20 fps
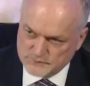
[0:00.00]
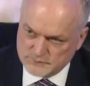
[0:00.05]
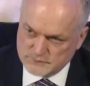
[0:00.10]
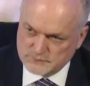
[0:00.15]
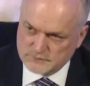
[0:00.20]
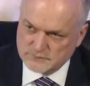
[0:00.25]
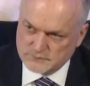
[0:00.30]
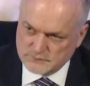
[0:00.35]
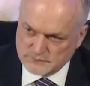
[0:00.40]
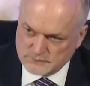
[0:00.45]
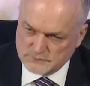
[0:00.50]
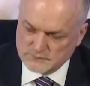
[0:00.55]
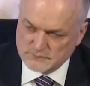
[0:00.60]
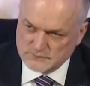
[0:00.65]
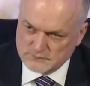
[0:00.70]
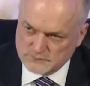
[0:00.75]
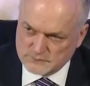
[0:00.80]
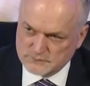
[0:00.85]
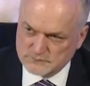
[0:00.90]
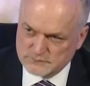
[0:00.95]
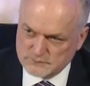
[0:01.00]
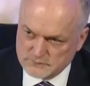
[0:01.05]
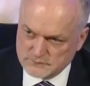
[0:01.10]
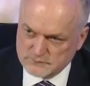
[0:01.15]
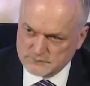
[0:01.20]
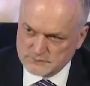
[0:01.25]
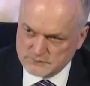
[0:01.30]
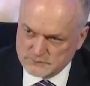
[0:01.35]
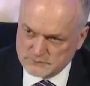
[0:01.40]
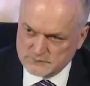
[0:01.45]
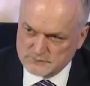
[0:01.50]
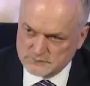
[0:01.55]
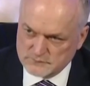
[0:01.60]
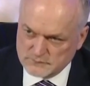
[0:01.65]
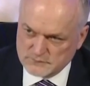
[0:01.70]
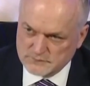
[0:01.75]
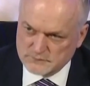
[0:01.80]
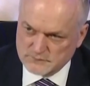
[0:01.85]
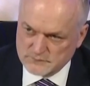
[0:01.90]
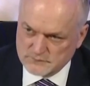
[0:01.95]
then we have Capex
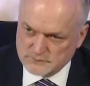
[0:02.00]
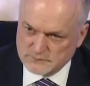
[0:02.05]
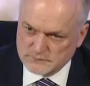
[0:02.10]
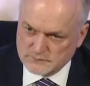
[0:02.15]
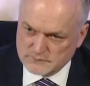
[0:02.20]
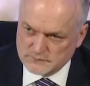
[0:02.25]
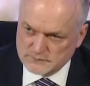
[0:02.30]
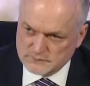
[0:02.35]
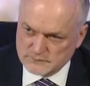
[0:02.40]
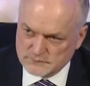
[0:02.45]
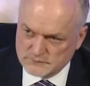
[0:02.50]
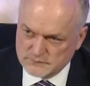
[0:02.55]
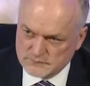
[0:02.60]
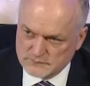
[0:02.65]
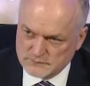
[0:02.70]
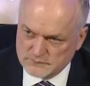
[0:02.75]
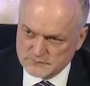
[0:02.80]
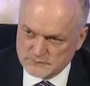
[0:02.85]
as a question.